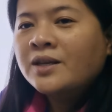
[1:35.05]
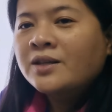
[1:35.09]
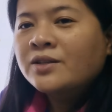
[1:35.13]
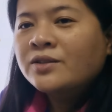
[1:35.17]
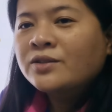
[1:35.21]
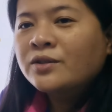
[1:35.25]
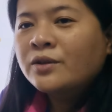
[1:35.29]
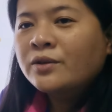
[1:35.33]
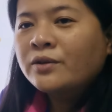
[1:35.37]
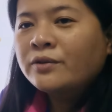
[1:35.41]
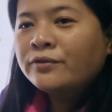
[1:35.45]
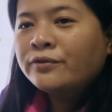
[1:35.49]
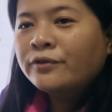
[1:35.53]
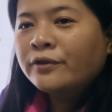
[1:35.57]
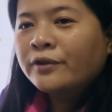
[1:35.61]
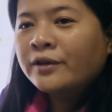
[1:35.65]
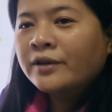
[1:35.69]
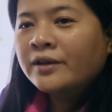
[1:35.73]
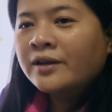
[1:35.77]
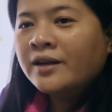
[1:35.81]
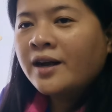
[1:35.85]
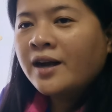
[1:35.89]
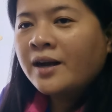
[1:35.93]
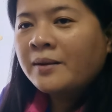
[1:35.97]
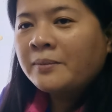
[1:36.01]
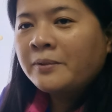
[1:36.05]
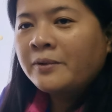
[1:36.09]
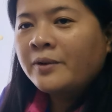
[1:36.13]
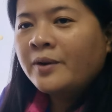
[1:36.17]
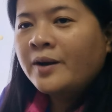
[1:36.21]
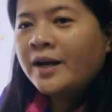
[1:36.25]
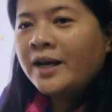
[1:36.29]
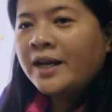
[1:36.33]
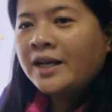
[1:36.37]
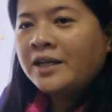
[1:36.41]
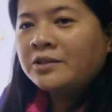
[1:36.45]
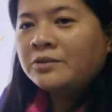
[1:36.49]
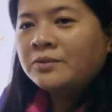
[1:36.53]
So for
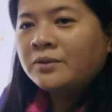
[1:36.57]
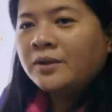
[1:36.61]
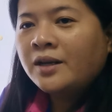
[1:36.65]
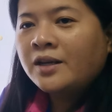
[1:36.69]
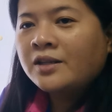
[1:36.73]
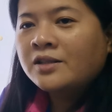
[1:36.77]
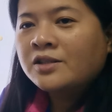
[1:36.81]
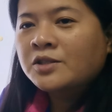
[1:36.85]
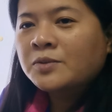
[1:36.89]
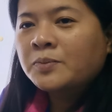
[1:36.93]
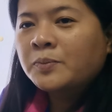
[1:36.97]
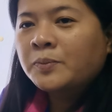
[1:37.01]
carbohydrates,